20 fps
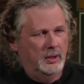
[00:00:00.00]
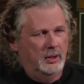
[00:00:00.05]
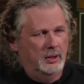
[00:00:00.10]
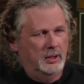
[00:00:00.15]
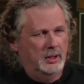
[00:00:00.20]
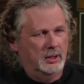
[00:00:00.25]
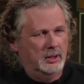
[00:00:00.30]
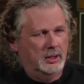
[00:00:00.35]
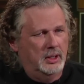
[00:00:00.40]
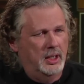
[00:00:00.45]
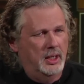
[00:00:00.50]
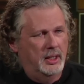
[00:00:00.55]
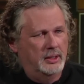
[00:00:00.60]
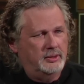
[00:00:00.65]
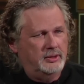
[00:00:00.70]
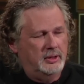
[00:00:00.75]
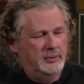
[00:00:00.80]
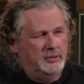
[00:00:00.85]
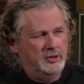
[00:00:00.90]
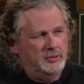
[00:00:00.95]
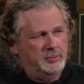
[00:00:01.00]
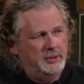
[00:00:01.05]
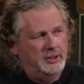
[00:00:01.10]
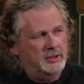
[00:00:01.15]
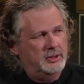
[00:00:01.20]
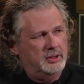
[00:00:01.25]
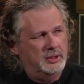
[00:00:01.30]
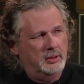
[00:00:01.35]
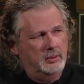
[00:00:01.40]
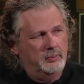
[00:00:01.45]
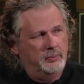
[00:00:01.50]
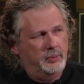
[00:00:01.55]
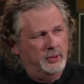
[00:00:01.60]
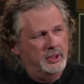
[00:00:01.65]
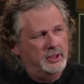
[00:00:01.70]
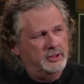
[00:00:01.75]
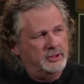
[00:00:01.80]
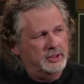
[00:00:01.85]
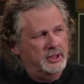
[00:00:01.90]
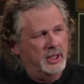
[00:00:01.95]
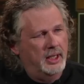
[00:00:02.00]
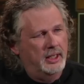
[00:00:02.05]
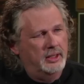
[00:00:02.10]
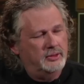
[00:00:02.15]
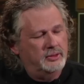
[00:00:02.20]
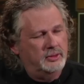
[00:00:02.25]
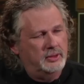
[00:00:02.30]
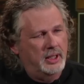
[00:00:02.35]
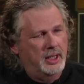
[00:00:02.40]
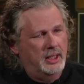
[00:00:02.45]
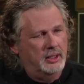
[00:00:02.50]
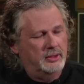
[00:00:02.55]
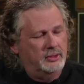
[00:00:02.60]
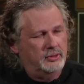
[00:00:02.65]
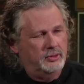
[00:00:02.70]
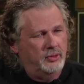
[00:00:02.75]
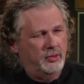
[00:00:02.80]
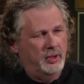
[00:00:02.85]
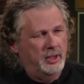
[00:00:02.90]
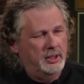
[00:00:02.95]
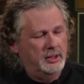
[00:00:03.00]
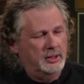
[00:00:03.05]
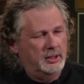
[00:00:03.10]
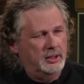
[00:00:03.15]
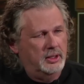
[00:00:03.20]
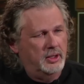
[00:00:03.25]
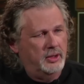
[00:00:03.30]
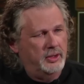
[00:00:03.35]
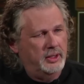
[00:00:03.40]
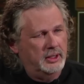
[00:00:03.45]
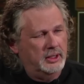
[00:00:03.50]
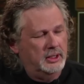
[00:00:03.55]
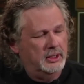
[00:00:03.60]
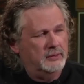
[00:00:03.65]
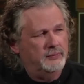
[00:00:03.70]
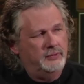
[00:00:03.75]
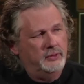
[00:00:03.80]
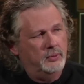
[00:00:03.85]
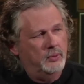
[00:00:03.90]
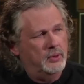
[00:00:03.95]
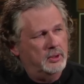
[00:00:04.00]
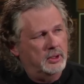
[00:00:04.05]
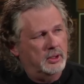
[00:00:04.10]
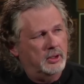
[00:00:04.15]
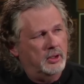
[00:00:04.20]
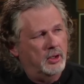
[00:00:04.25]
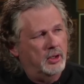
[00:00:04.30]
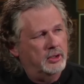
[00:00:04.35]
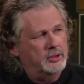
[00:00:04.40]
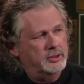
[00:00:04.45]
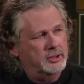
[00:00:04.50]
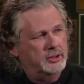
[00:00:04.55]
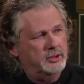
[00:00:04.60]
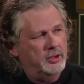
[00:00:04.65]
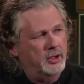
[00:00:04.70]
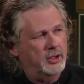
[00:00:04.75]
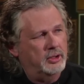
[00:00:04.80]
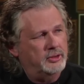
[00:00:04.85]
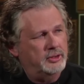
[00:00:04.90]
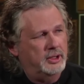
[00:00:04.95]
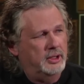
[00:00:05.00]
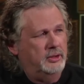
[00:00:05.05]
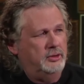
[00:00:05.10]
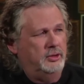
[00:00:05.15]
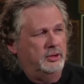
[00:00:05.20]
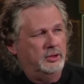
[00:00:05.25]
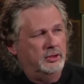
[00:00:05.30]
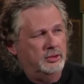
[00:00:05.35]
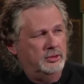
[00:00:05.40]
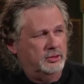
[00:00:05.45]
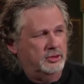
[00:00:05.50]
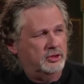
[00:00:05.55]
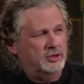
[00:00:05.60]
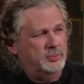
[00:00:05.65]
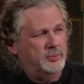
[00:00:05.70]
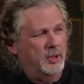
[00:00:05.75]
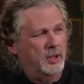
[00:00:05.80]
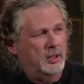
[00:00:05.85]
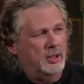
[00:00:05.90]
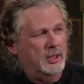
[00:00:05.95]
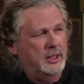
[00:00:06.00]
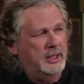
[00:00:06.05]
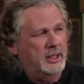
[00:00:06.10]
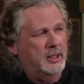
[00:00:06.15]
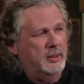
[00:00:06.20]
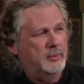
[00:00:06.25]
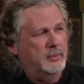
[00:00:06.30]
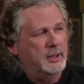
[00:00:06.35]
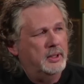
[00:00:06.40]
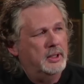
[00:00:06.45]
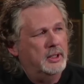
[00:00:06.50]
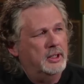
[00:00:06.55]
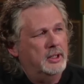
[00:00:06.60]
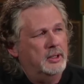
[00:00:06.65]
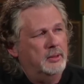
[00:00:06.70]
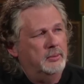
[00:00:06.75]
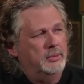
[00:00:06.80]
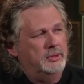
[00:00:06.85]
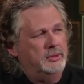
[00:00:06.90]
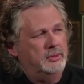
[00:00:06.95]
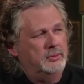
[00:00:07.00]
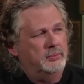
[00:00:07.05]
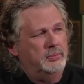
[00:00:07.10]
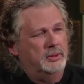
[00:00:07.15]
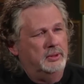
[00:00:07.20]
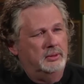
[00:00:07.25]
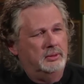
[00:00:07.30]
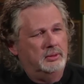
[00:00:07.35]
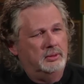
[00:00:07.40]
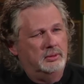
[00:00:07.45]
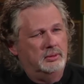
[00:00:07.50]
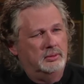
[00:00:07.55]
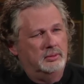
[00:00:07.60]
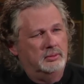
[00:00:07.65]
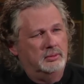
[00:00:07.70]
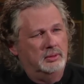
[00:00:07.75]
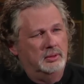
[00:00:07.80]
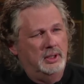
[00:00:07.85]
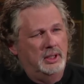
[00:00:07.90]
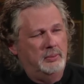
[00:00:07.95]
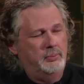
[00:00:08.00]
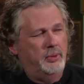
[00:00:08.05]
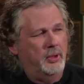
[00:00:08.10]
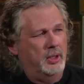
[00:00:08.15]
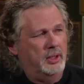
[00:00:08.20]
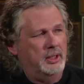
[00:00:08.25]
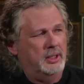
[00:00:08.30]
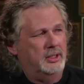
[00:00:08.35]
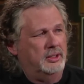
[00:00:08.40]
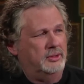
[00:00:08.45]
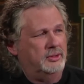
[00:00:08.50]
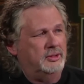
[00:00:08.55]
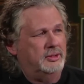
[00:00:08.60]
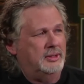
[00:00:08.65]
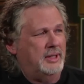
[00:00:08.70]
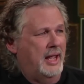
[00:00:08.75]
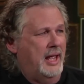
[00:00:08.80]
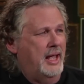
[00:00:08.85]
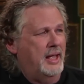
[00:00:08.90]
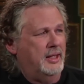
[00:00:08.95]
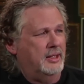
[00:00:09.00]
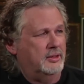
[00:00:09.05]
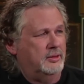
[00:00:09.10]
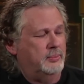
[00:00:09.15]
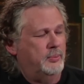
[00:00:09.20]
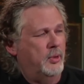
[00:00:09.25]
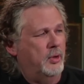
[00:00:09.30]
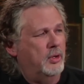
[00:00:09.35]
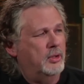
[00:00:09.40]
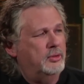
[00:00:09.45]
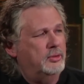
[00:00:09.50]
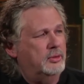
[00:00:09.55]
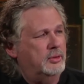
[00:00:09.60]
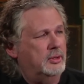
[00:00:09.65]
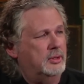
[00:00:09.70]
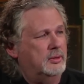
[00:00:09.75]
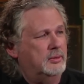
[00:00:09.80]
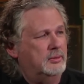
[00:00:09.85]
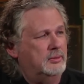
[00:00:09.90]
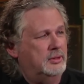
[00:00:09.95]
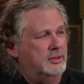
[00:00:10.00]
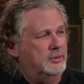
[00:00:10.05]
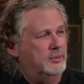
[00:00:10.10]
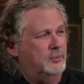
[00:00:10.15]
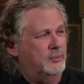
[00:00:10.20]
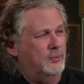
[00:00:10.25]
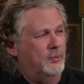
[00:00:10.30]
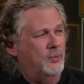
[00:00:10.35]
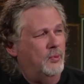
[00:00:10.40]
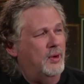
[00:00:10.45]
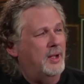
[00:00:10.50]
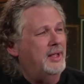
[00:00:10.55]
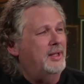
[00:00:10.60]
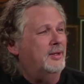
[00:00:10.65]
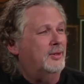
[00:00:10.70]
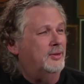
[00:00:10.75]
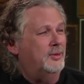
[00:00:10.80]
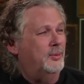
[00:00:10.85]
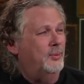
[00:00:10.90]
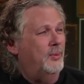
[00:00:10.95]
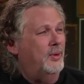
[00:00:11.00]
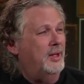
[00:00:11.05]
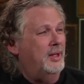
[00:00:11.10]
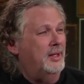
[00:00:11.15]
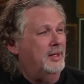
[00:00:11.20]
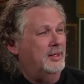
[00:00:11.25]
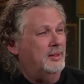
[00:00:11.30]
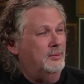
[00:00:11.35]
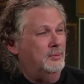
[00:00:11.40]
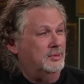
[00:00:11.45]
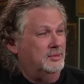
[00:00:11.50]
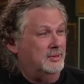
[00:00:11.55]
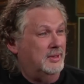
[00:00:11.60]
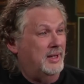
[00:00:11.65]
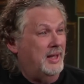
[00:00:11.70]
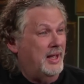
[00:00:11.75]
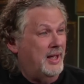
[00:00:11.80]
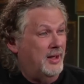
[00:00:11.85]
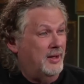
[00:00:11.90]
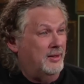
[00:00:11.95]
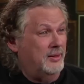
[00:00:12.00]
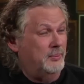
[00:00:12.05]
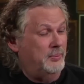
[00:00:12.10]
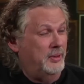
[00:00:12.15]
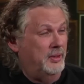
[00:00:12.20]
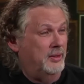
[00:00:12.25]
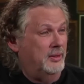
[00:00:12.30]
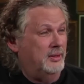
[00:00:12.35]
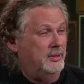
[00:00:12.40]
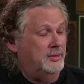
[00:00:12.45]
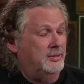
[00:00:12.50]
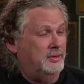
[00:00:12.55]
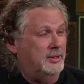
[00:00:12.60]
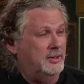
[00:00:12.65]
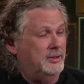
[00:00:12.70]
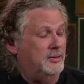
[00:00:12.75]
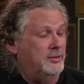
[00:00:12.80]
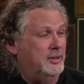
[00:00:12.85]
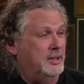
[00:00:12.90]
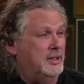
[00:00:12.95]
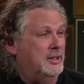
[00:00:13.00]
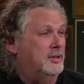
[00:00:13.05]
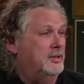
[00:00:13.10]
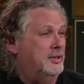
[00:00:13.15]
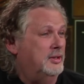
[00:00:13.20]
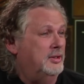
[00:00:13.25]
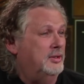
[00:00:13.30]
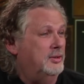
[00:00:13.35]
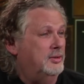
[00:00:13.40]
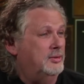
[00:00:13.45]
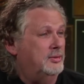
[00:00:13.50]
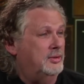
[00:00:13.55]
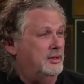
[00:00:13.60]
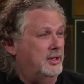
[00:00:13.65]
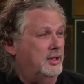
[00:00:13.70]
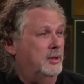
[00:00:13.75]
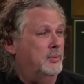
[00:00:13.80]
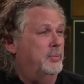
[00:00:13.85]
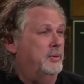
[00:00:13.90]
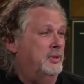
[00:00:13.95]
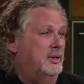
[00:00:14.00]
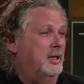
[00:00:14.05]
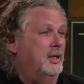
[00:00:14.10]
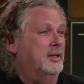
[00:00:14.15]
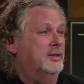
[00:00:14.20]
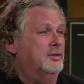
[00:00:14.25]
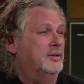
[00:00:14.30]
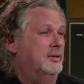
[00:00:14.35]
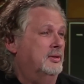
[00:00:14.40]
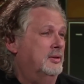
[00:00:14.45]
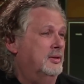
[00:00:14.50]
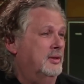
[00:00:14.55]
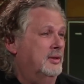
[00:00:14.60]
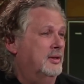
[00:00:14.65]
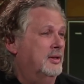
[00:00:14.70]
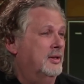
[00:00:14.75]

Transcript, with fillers: the concept, especially the British guys, had us trained into thinking if you want a large guitar sound, you use a small amp. Right. But, but he brought in his stack as Marshall and just wailed away. It yeah. was loud. Apparently, you said you needed to use ear protection